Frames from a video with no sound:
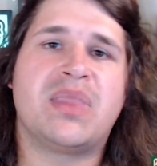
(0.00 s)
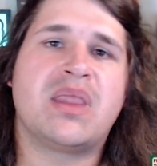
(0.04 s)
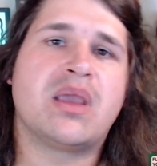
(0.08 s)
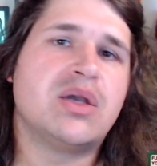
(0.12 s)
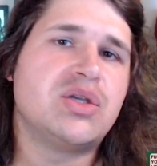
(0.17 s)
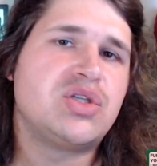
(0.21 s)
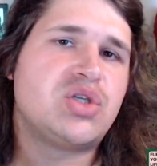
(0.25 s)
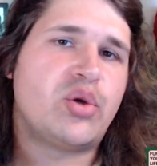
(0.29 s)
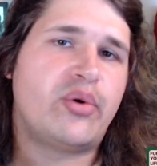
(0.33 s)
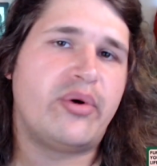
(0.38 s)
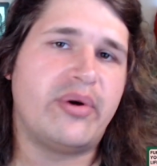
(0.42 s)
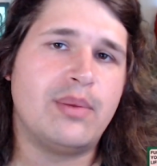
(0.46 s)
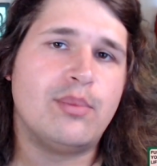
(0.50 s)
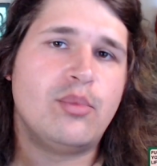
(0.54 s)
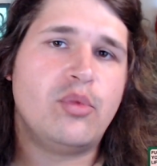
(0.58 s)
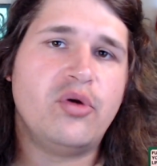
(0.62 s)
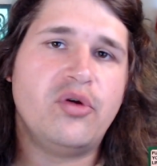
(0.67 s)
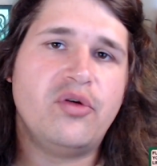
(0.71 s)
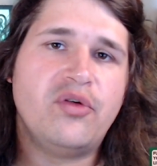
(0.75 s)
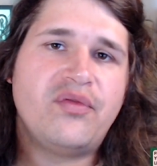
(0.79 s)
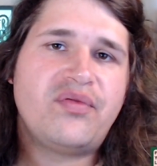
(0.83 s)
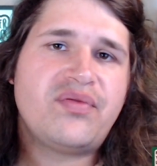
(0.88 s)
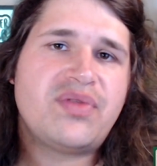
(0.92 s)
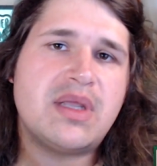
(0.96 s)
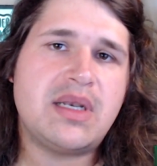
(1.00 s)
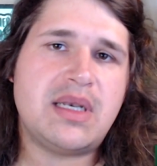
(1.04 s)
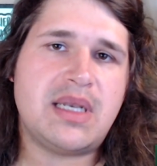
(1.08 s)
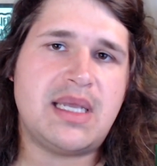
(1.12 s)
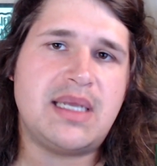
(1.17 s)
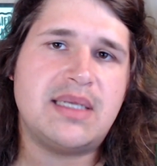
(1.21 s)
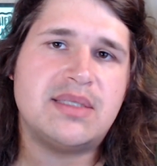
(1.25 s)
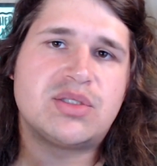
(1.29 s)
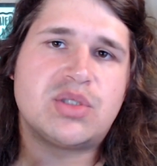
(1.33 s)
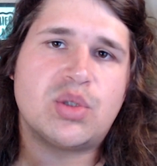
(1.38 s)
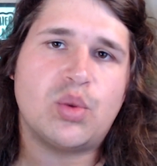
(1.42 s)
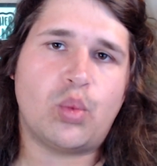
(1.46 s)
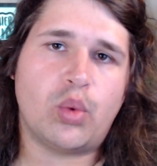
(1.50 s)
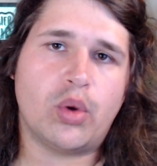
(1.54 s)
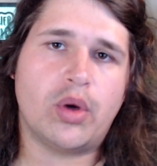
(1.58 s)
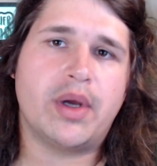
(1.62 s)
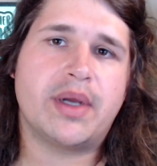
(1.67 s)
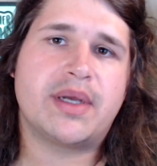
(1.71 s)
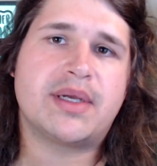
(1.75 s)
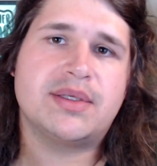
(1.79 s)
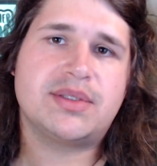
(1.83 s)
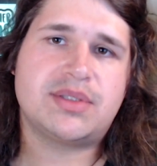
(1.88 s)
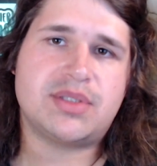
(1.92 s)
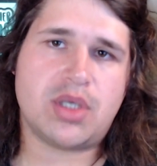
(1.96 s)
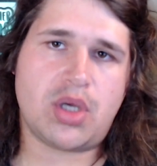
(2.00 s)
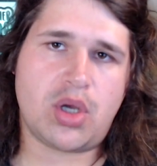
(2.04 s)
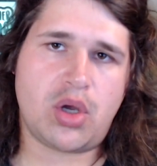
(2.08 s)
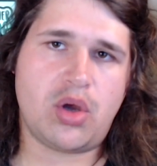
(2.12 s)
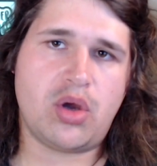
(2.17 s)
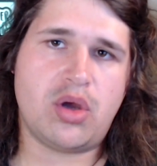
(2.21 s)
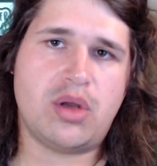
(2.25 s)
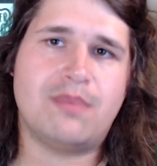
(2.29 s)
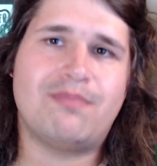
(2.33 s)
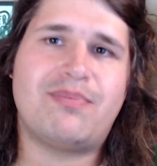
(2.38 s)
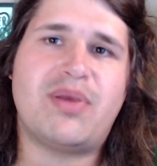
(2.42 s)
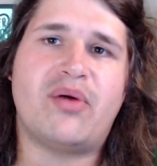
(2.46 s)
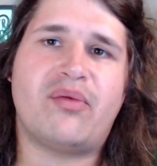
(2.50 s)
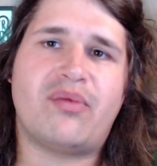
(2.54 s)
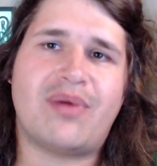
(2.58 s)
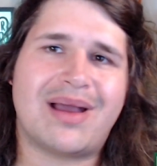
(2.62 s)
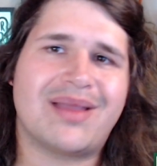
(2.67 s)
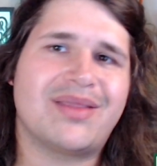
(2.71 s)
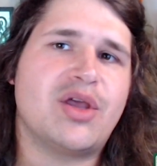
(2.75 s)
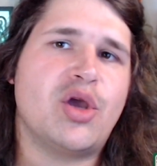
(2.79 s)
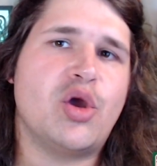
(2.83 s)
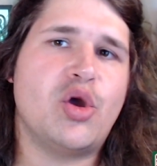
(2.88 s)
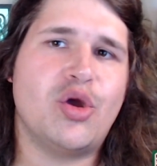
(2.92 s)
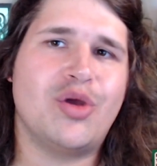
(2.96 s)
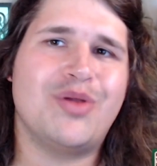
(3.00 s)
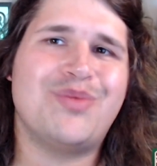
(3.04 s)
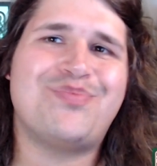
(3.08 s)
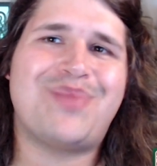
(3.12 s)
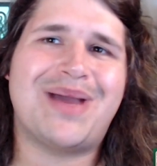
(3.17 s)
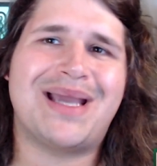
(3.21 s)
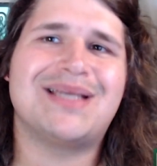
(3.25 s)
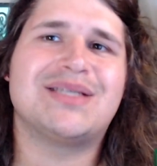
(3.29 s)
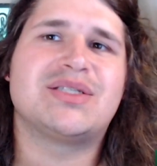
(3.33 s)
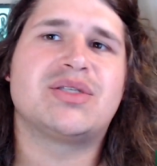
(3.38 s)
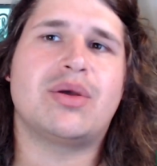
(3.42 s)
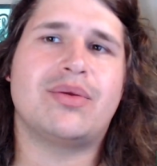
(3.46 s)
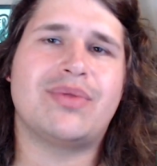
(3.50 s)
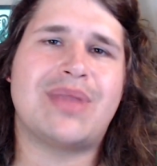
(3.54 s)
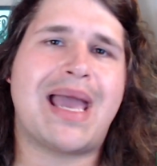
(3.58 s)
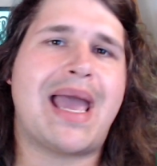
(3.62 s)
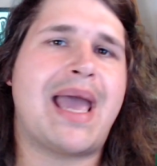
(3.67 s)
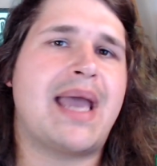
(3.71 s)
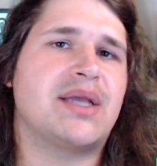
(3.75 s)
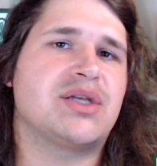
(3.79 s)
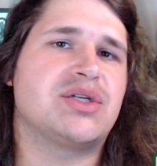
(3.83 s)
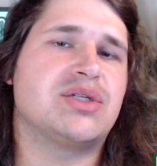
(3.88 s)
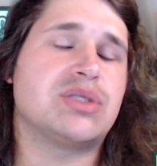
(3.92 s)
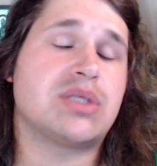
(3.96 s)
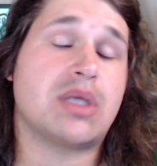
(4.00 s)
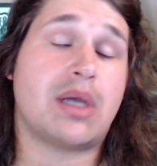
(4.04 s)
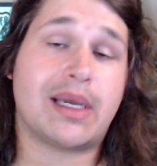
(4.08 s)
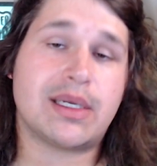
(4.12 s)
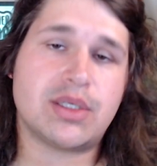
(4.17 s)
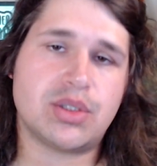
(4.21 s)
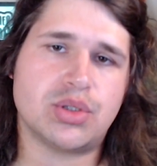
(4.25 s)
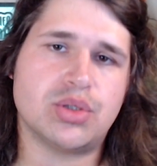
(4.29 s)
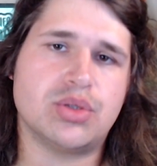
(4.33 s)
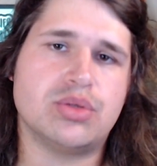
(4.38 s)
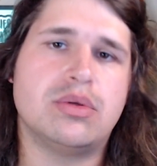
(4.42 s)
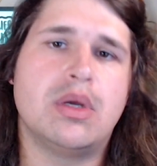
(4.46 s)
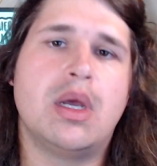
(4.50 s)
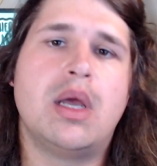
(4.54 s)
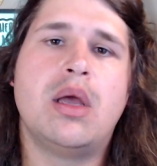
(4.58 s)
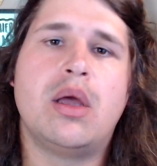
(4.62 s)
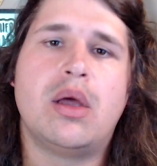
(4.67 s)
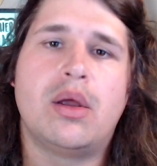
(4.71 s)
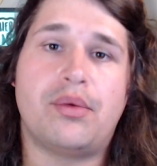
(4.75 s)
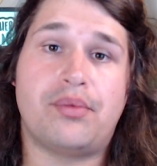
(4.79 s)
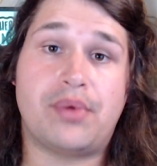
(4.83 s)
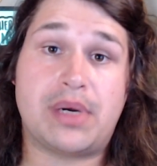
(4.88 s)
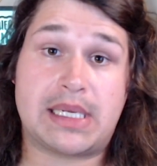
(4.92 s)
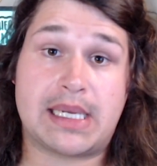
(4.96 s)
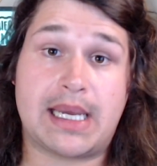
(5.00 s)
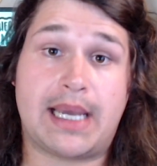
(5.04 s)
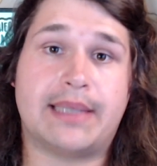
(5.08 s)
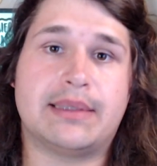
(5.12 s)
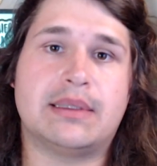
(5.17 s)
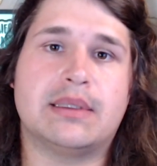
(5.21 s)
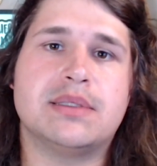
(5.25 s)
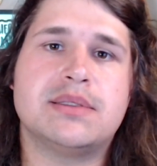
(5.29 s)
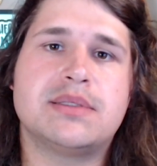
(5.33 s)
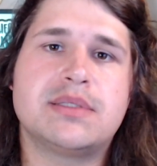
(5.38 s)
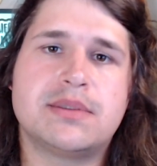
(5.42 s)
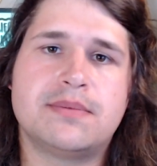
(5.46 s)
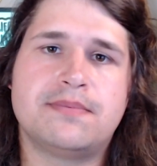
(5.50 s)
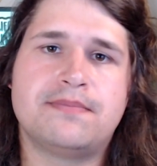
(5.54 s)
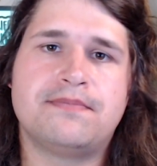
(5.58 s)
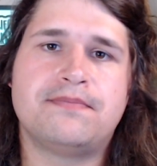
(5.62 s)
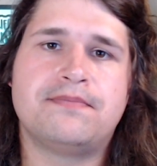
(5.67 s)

To remove the need to work to earn, but rather earn based on the actions I do regardless.